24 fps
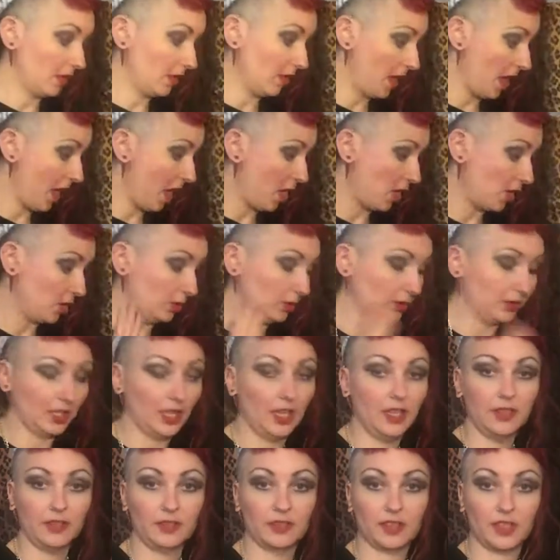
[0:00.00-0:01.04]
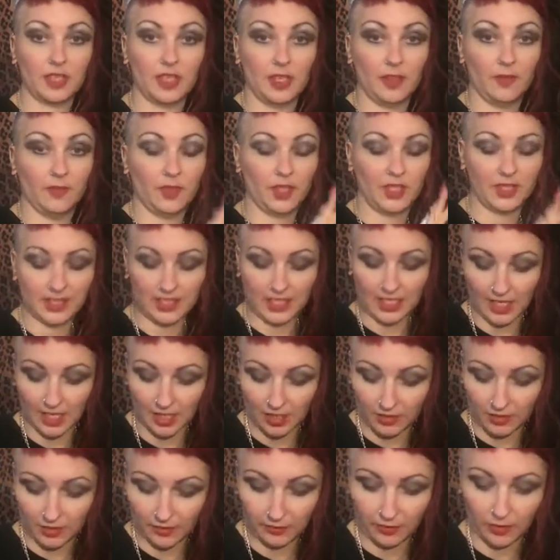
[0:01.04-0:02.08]
holder to you stick it on the
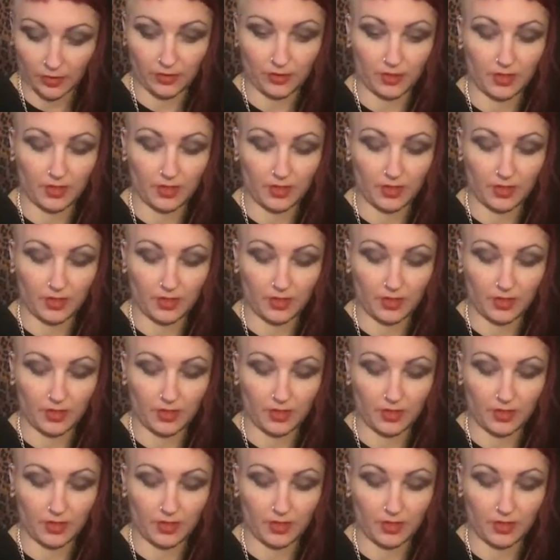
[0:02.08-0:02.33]
front